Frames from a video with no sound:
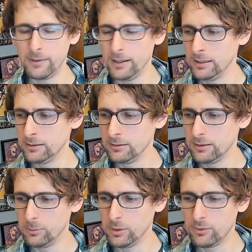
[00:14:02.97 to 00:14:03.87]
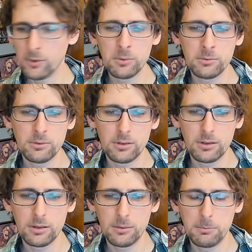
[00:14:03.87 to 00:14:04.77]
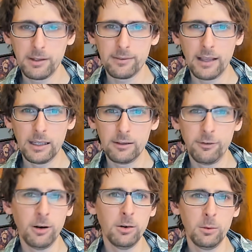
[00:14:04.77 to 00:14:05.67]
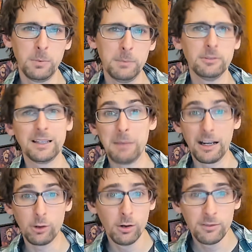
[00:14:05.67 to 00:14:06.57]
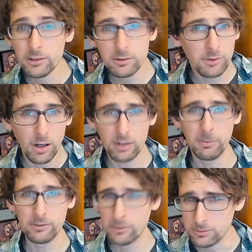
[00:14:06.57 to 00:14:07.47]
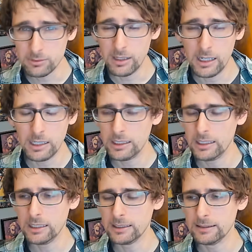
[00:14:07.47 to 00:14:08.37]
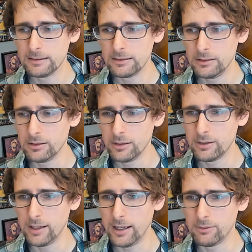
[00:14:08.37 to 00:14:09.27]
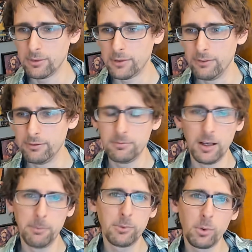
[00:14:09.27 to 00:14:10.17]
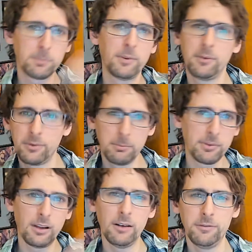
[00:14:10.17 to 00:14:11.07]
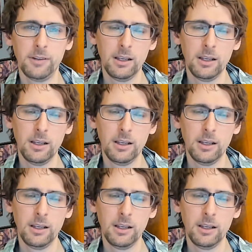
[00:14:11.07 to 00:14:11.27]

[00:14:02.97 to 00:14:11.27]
in with Dune because I follow people like Matt Colville who talk about Dune a lot, and I just have absorbed some stuff.